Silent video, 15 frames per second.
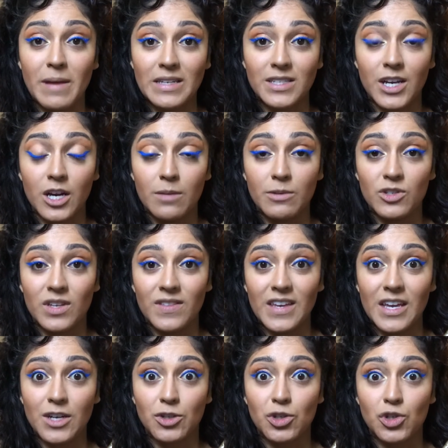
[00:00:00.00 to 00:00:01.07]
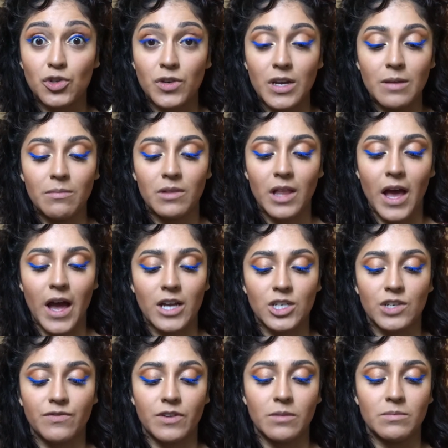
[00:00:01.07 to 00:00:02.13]
mascara, I'm using the Extreme
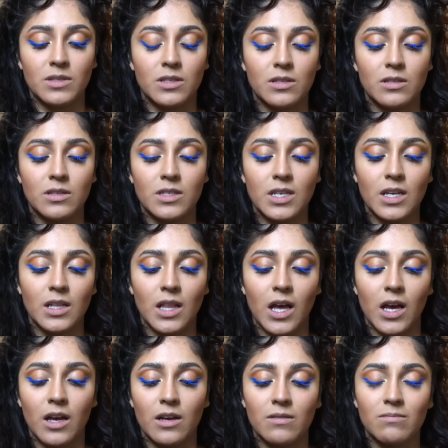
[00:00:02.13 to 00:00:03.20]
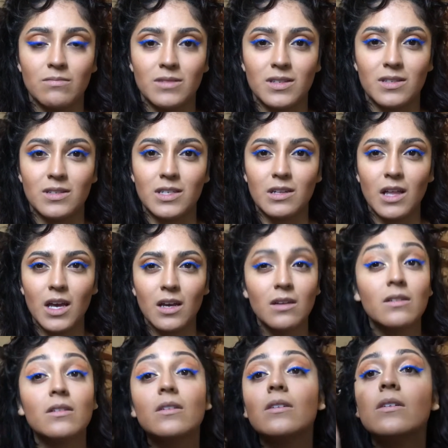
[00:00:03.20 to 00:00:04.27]
Lash from Stila. Stila?
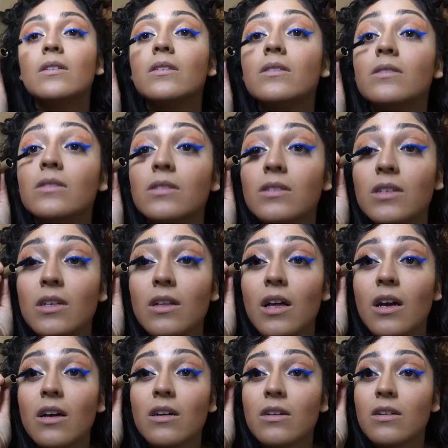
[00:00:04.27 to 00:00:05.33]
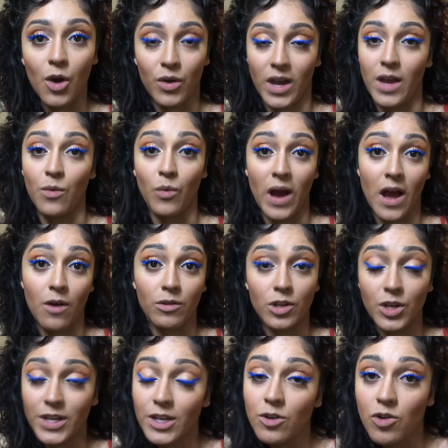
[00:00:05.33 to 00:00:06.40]
Stila. Okay, wow,
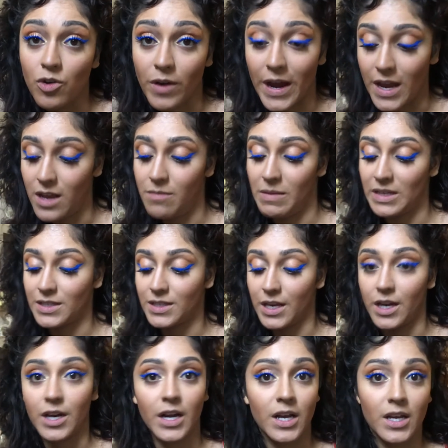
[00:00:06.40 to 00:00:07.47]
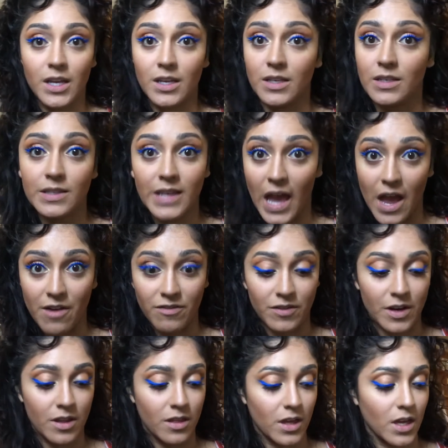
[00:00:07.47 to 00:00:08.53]
looking great. Mascara is
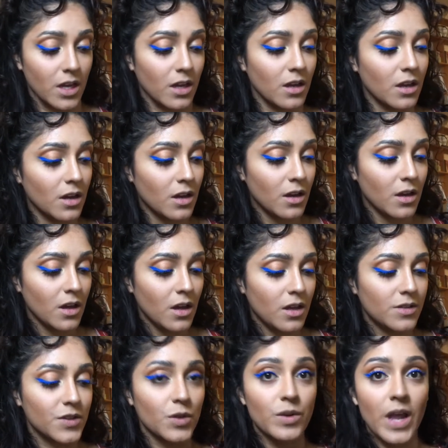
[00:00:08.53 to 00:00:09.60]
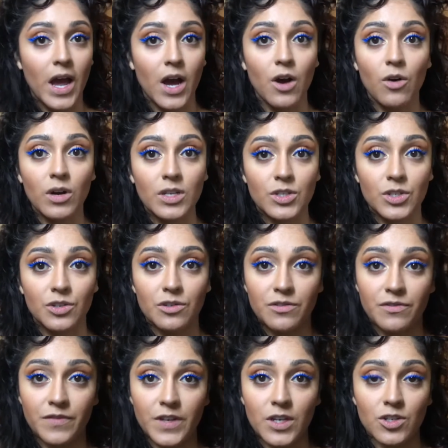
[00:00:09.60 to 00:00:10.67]
everything. So now to
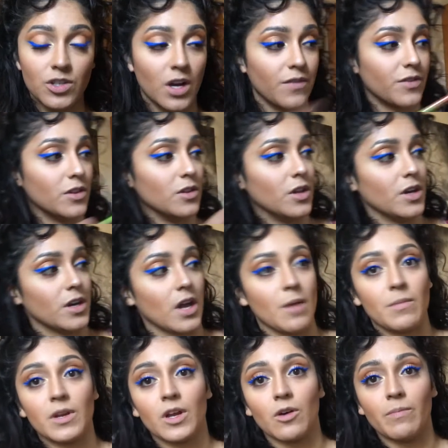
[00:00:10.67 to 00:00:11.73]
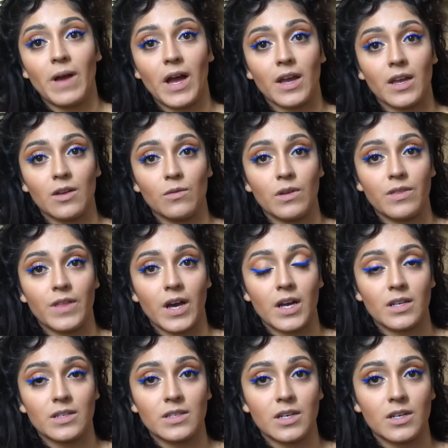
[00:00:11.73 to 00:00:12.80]
finish off the look, I'm gonna go back in with
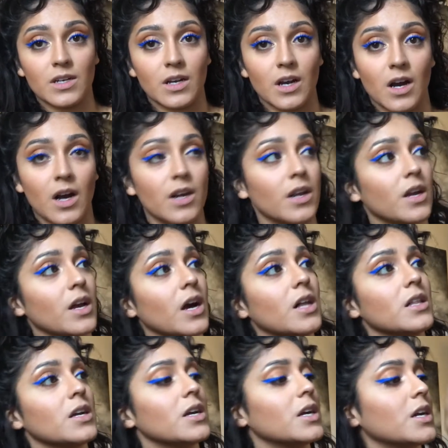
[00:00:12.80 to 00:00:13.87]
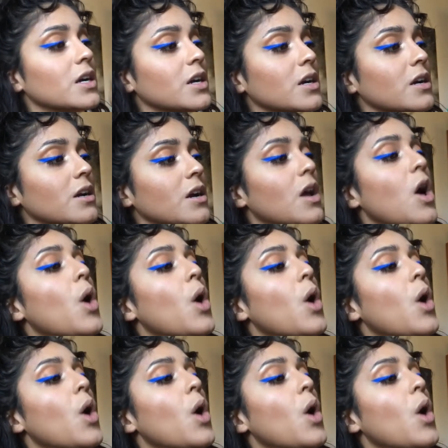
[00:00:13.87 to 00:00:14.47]
that terracotta color